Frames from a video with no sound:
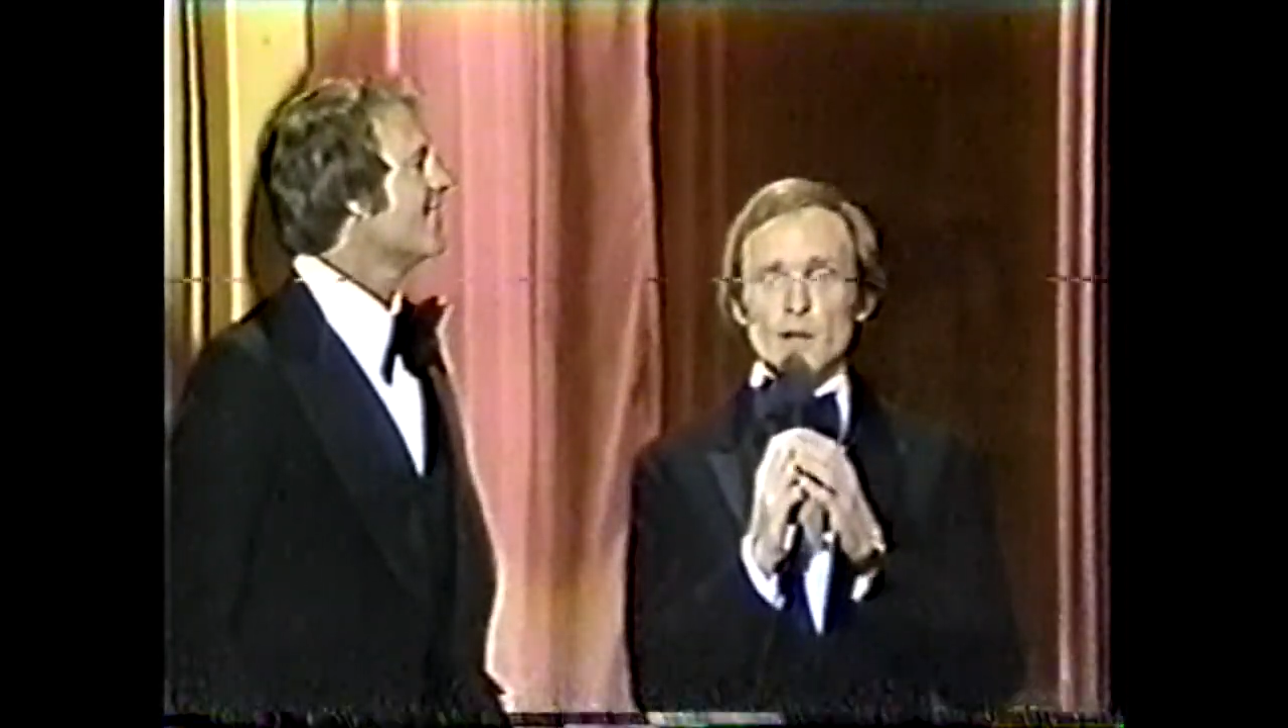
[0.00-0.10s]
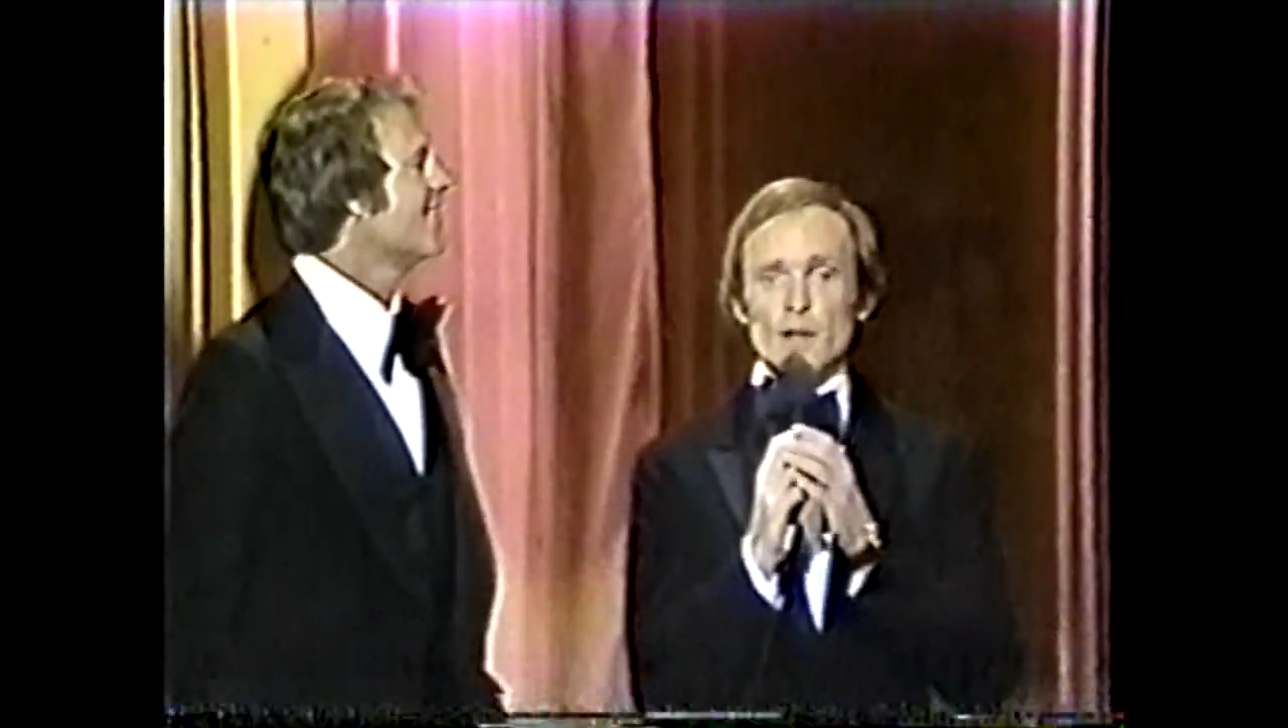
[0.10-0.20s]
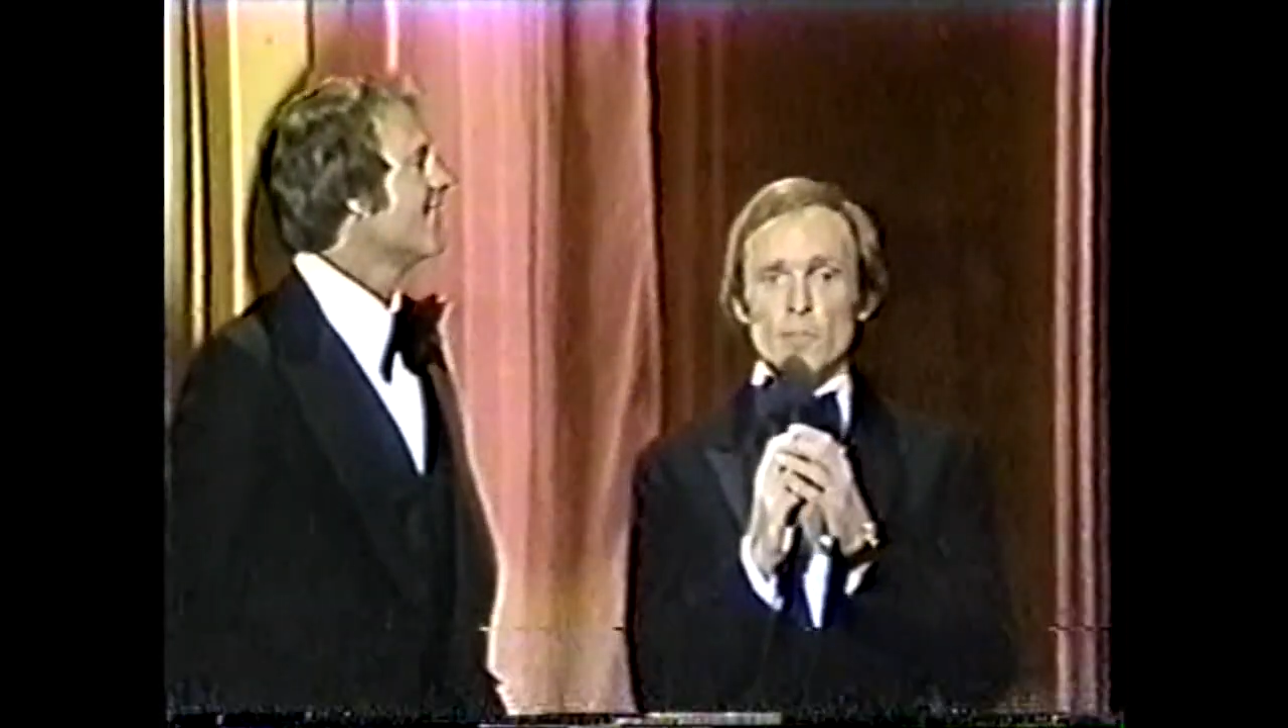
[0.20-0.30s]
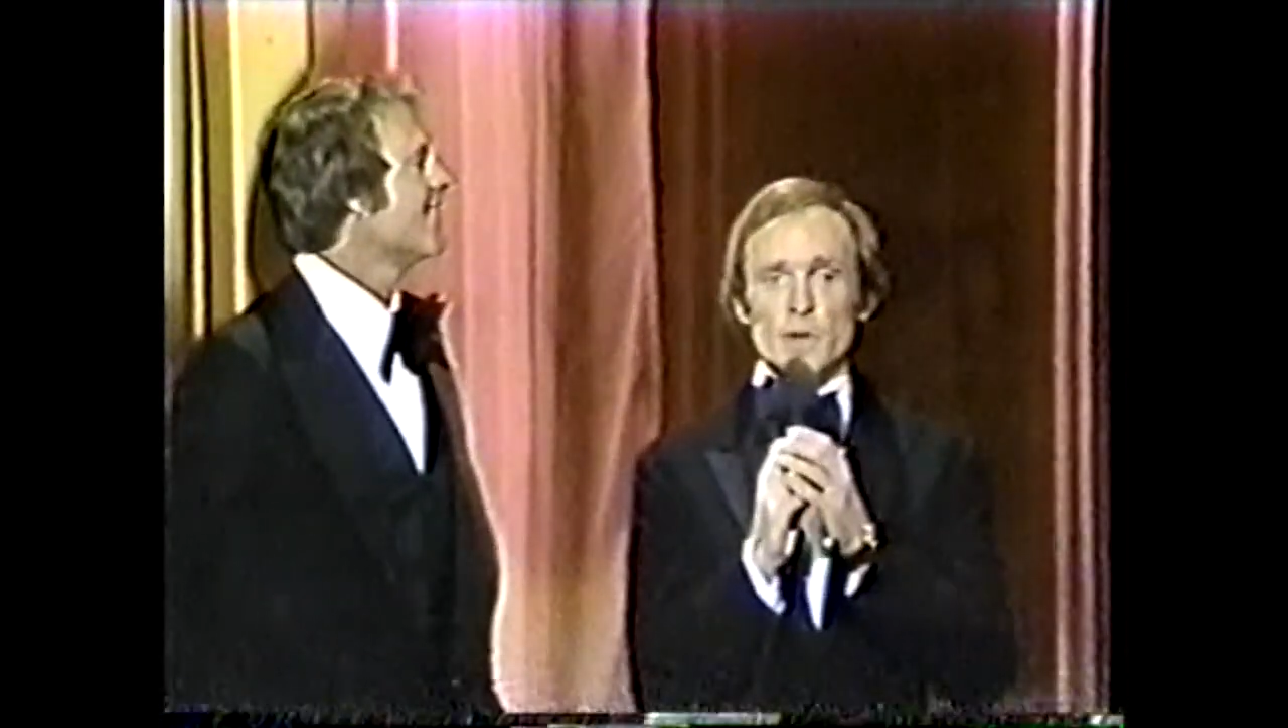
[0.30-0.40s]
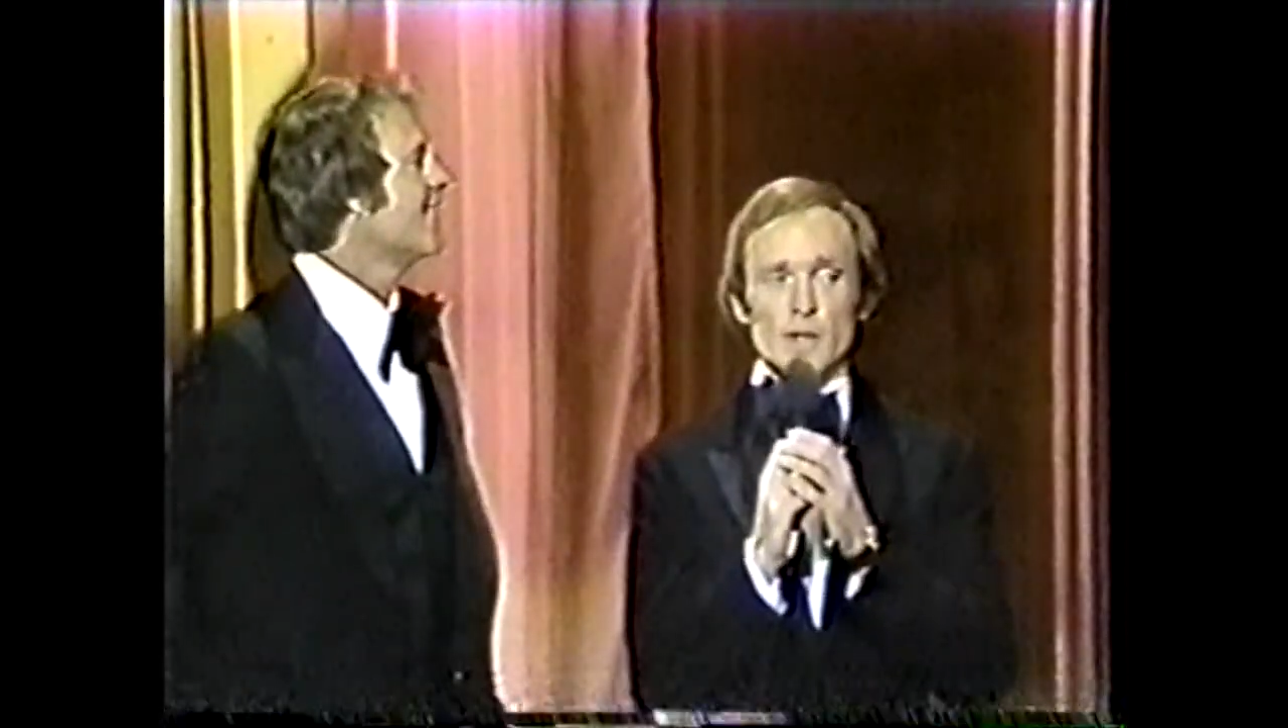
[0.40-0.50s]

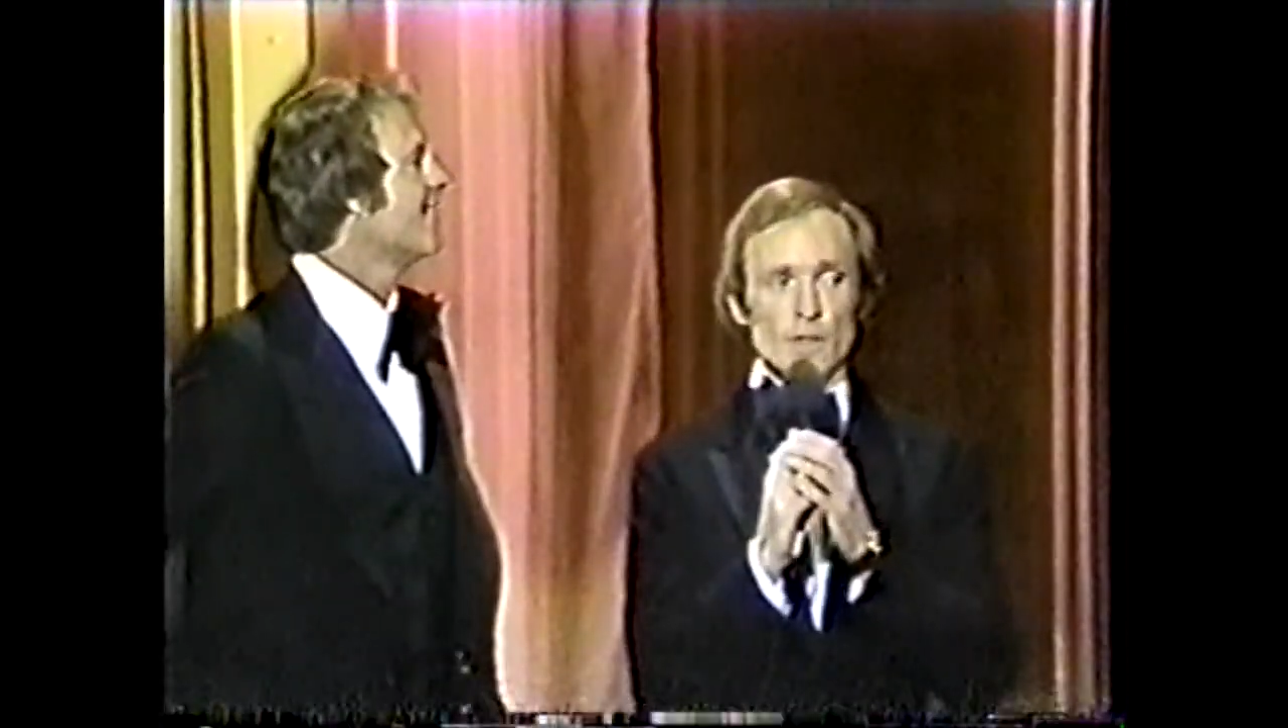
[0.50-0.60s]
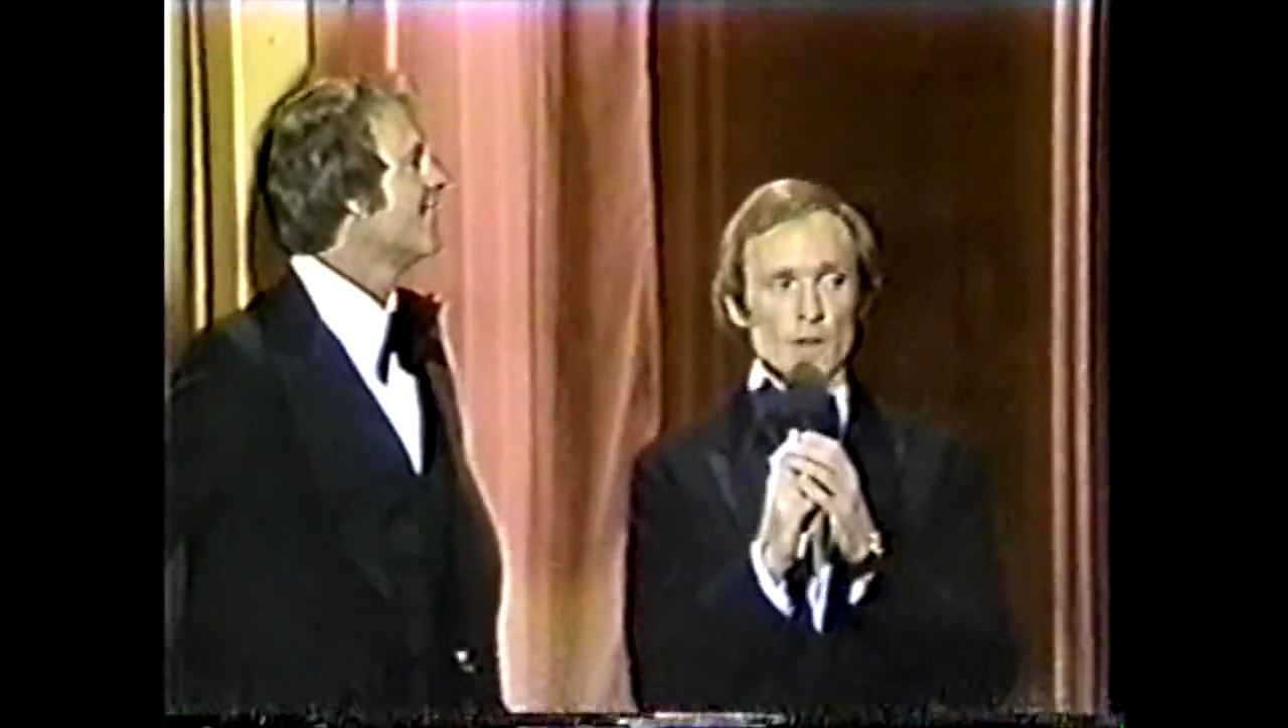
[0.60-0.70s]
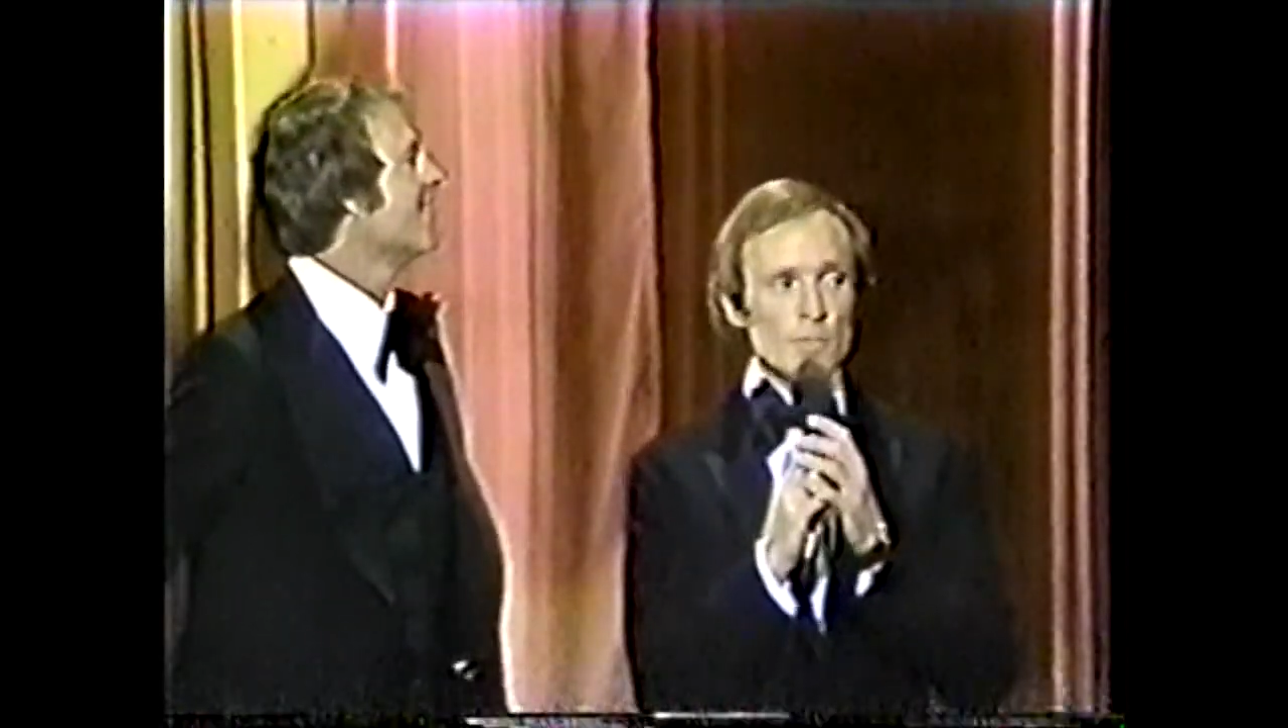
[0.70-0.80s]
and accompanying